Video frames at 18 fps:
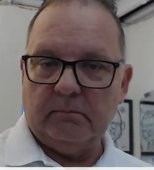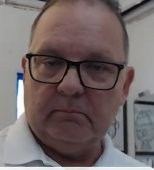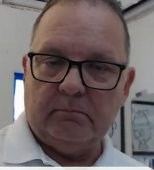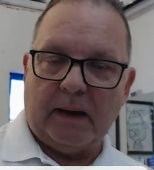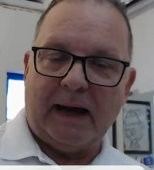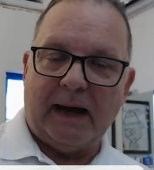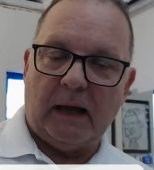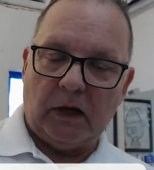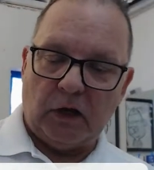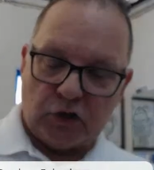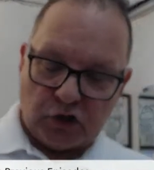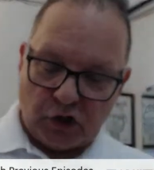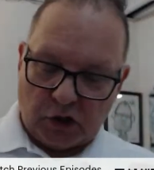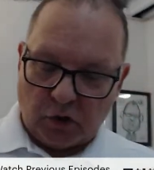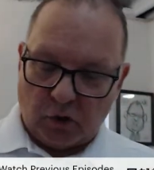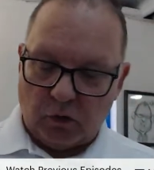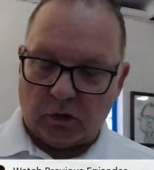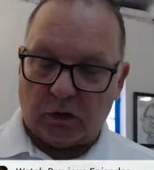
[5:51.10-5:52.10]

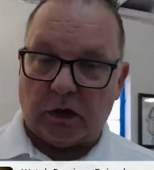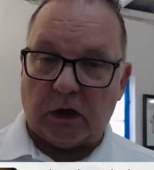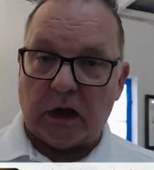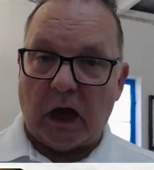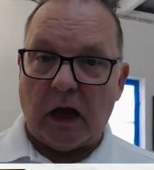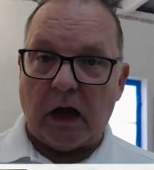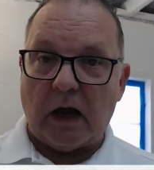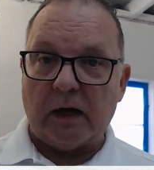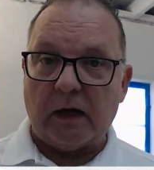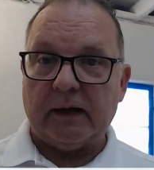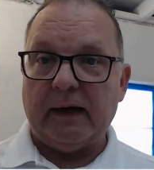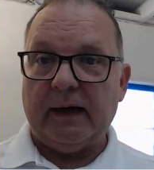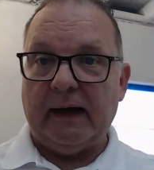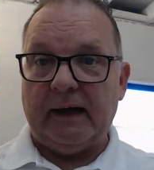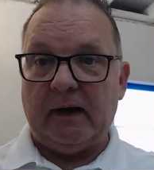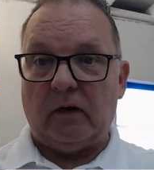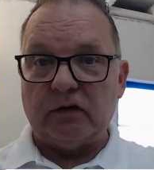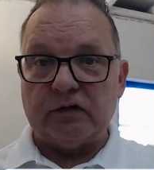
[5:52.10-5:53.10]
biological clock
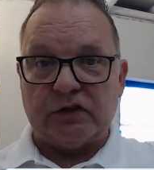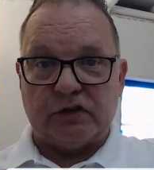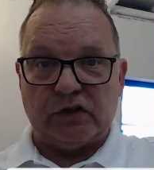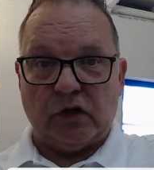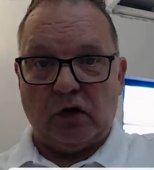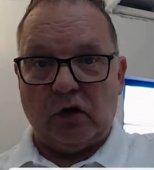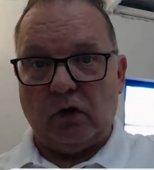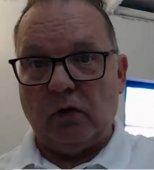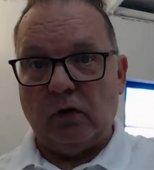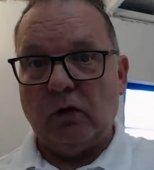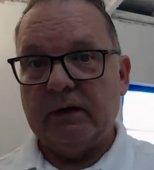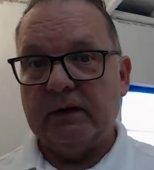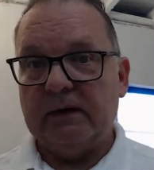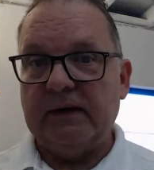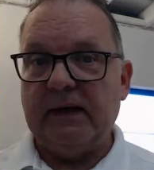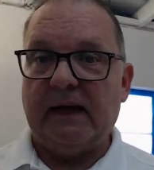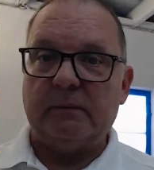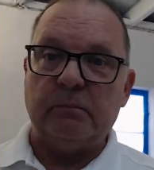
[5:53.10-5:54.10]
and also
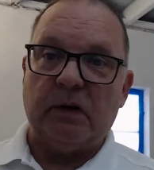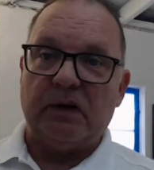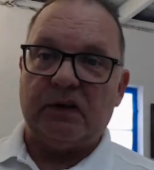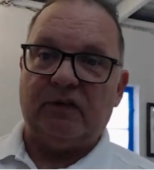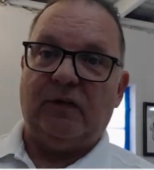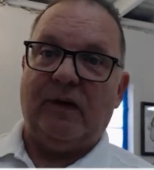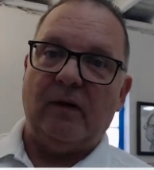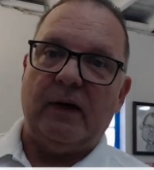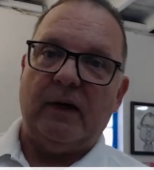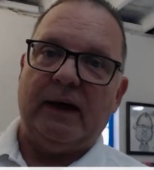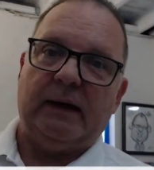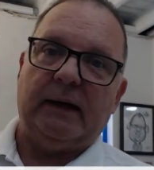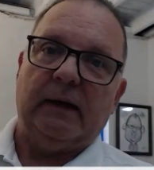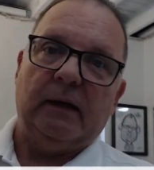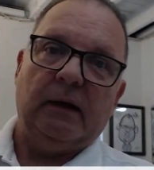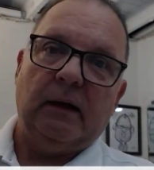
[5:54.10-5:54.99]
the atmospheric,